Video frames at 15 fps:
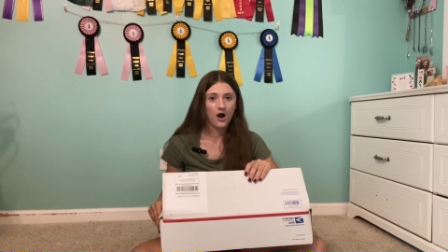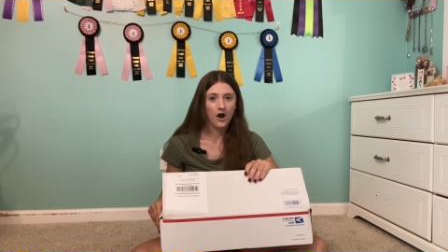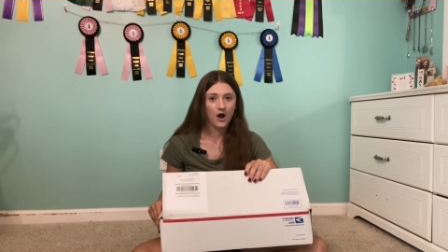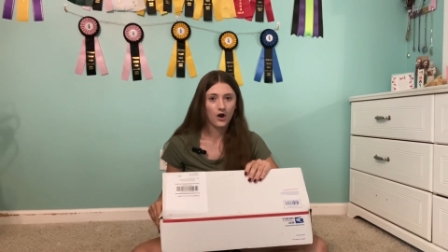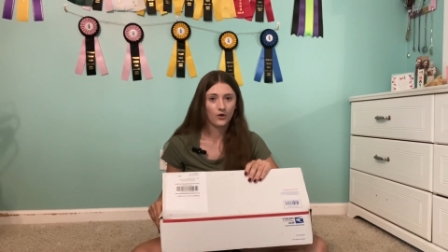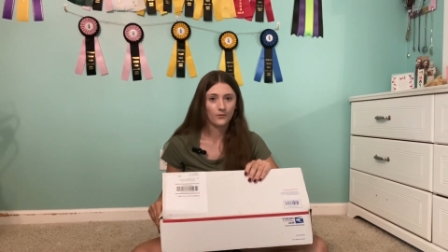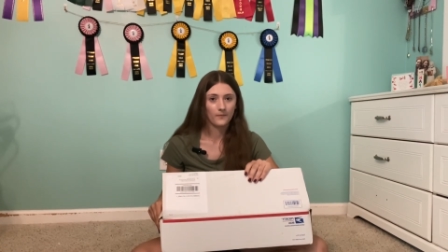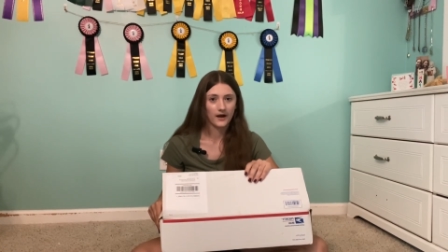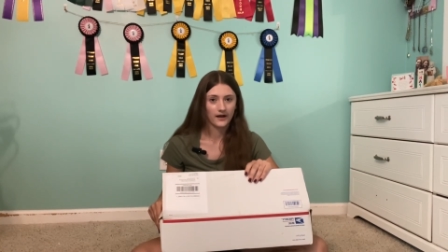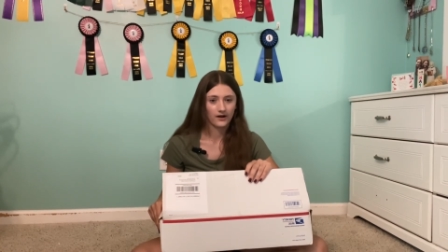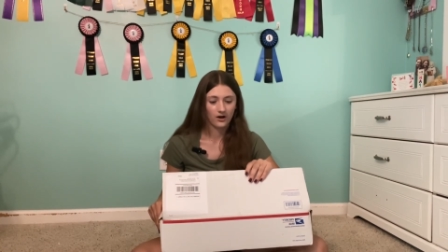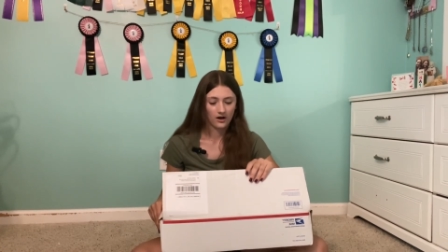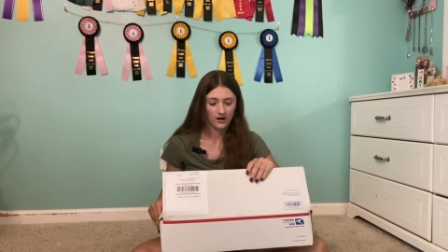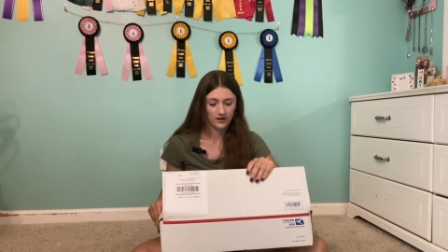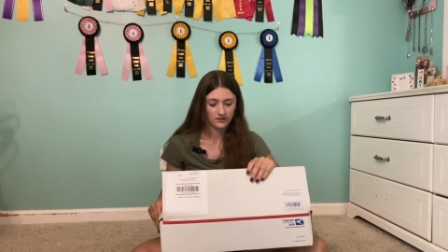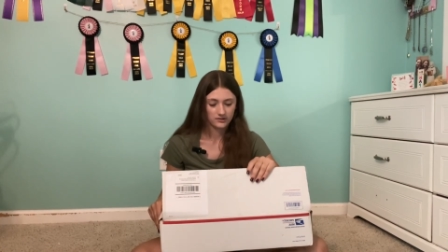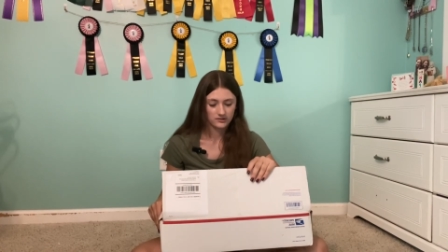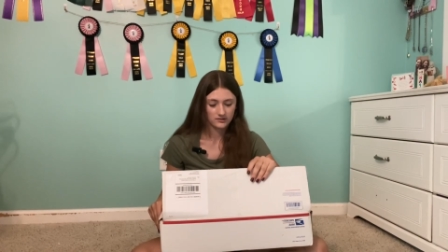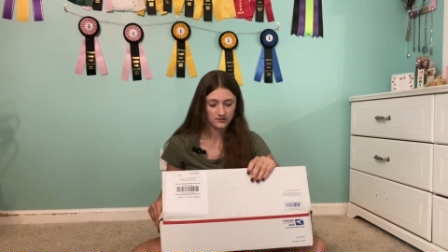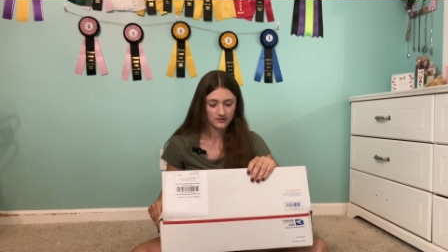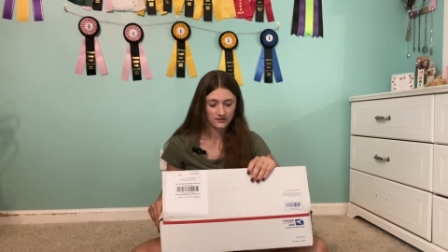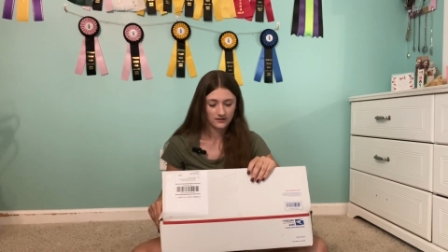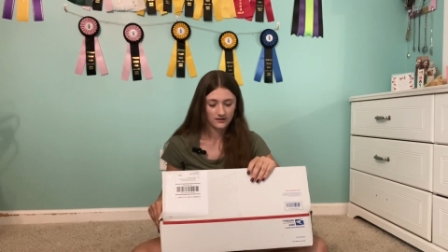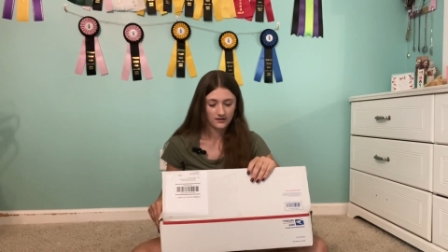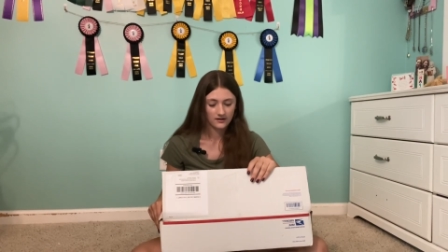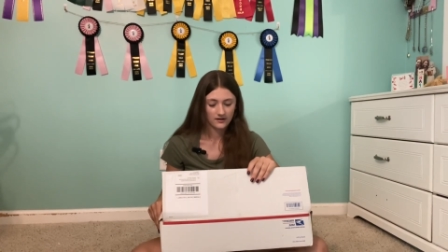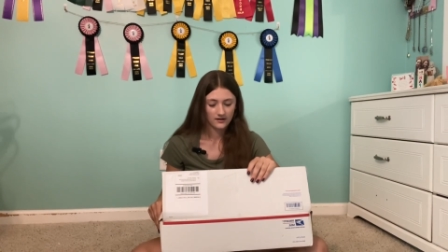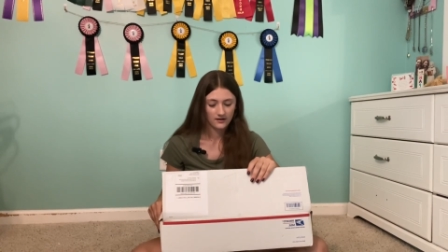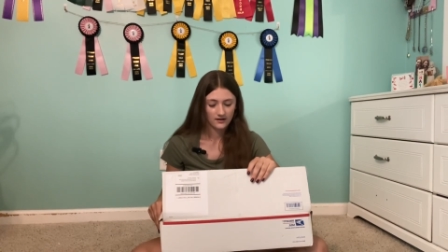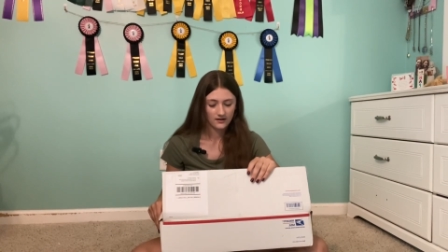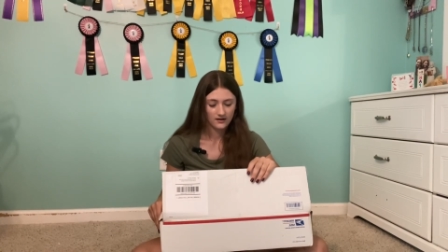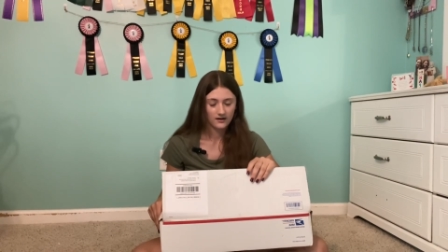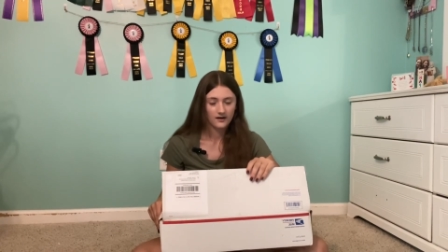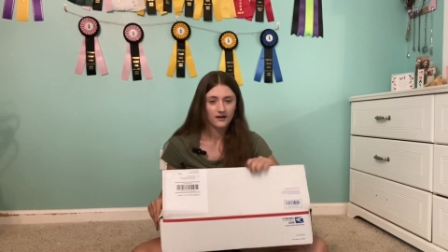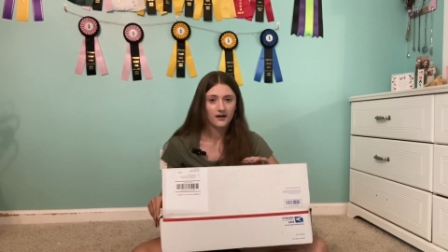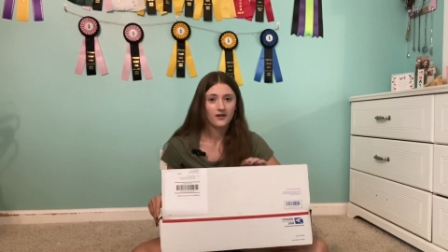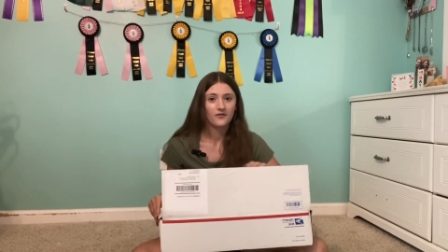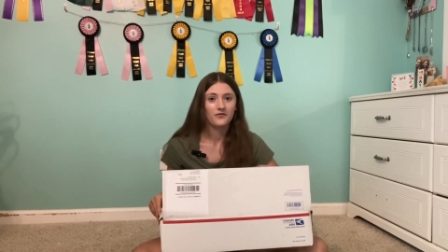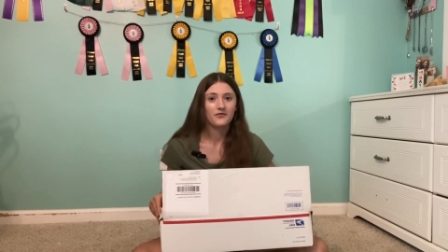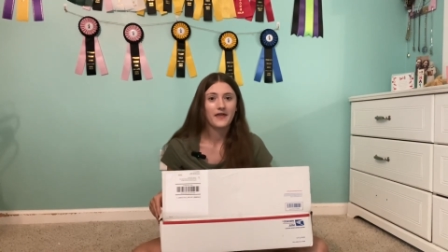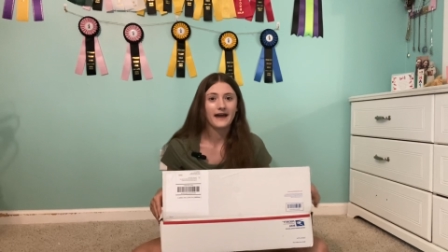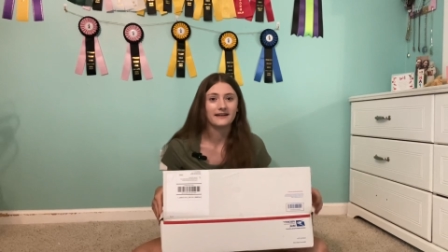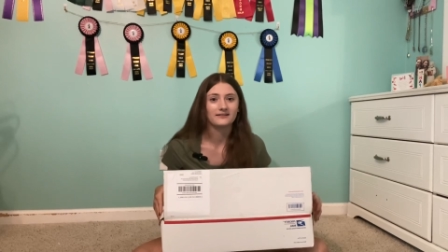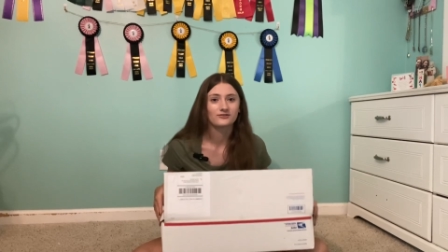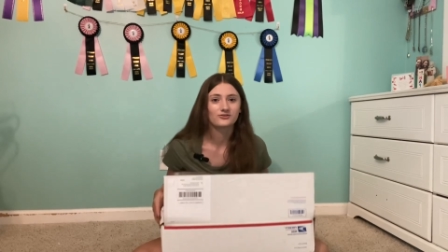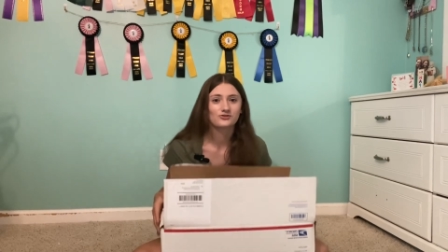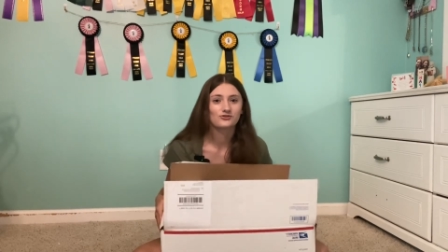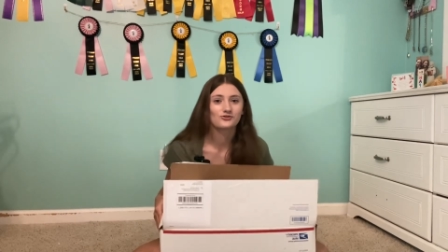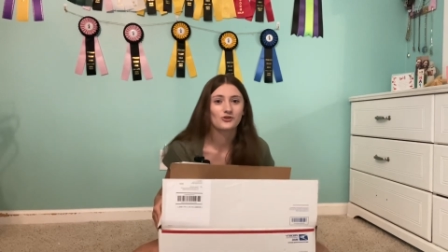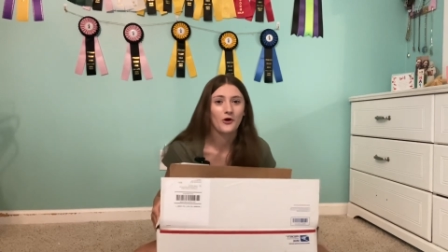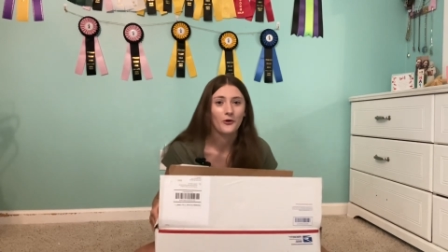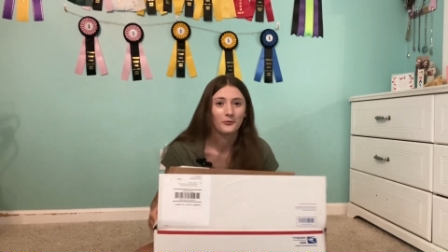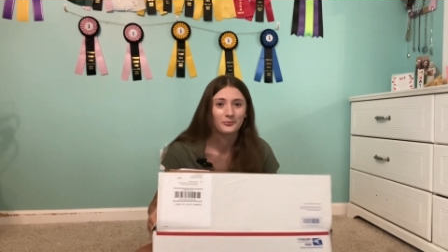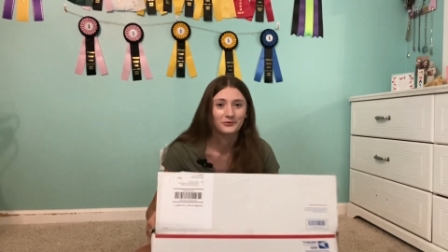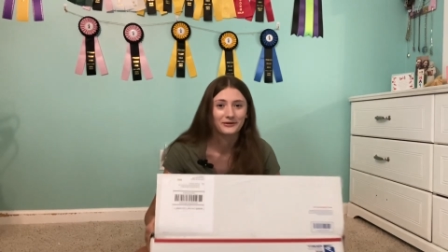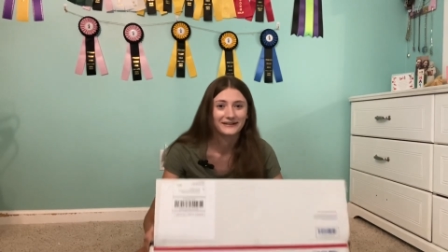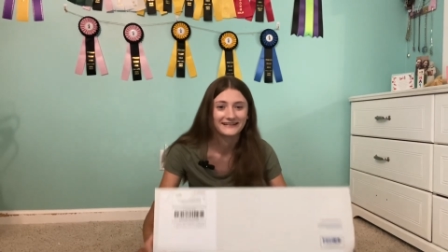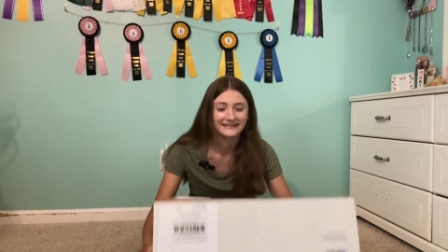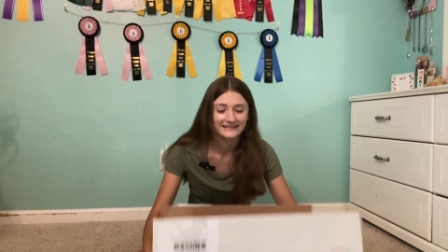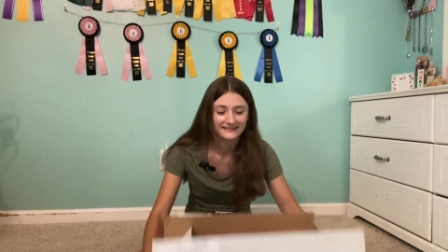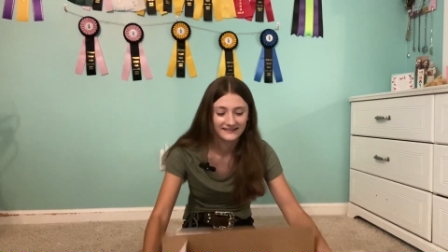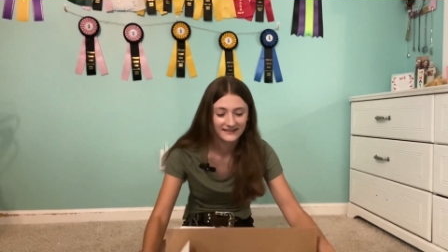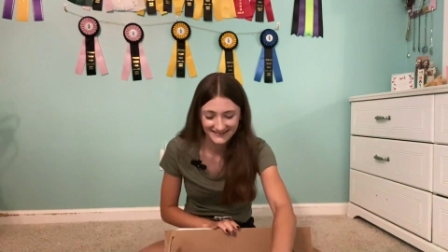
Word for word: Oh my gosh. That is so pretty.